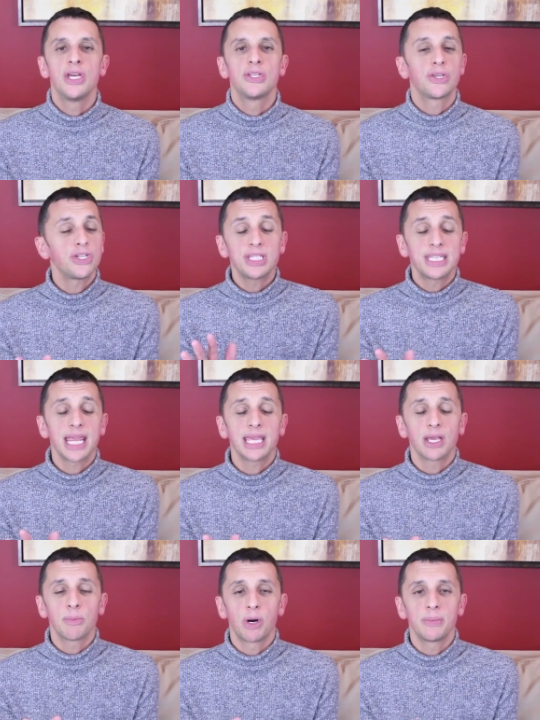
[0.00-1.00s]
So just
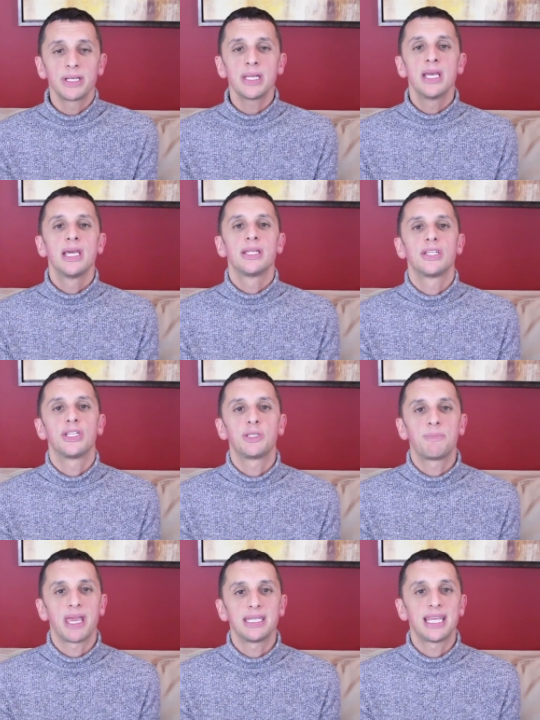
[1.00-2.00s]
taking a moment to
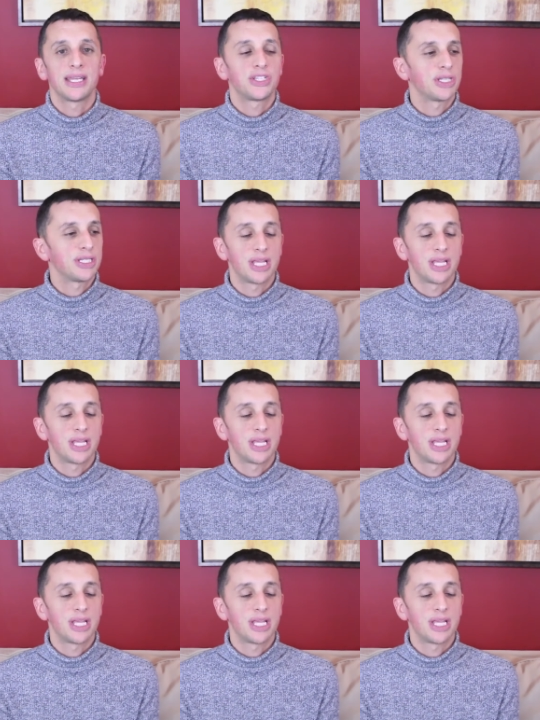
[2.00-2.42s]
just pay attention